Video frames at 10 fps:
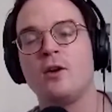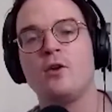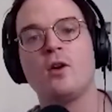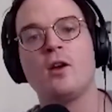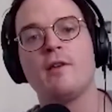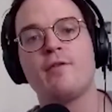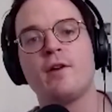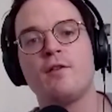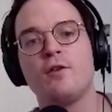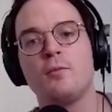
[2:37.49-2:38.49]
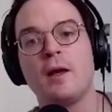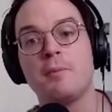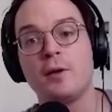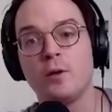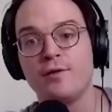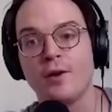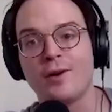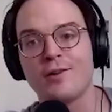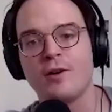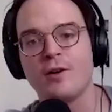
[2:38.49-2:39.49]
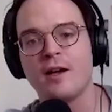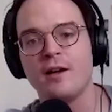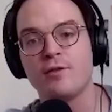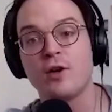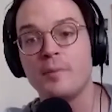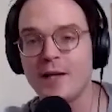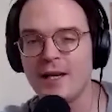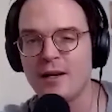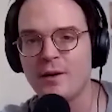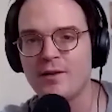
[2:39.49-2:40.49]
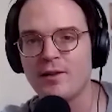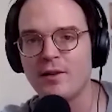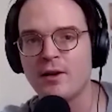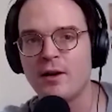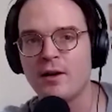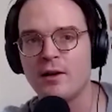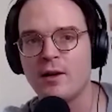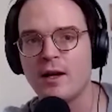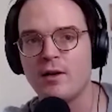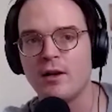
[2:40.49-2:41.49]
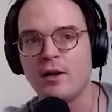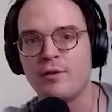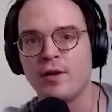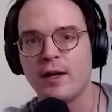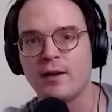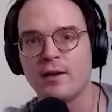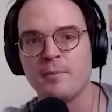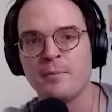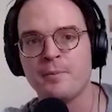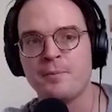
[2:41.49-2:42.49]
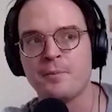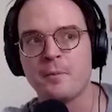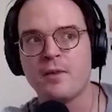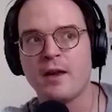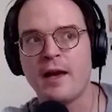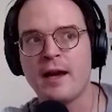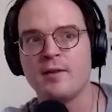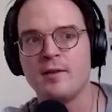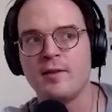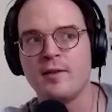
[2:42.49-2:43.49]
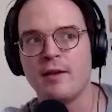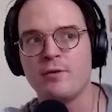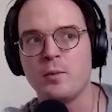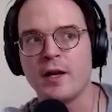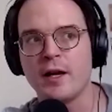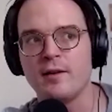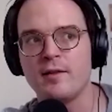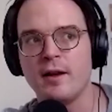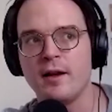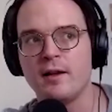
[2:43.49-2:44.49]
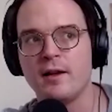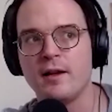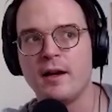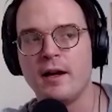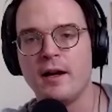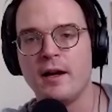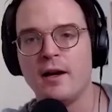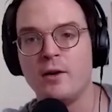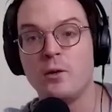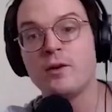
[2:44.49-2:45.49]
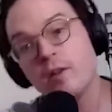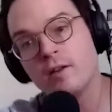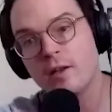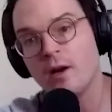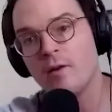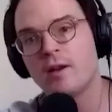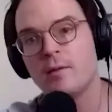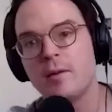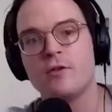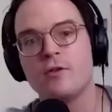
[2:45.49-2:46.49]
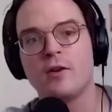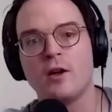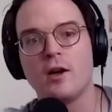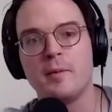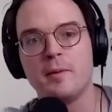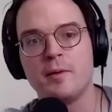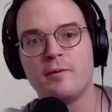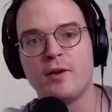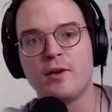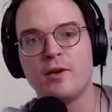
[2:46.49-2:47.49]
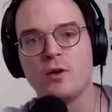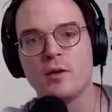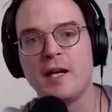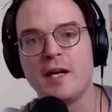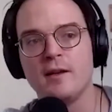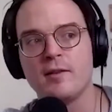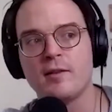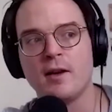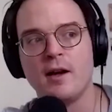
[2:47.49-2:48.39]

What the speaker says: You get very few people who are focused on kind of comedy going to Lecoq. You get a lot of like actors there, from what I can tell, who are still, can be interested in comedy, but very few comedians.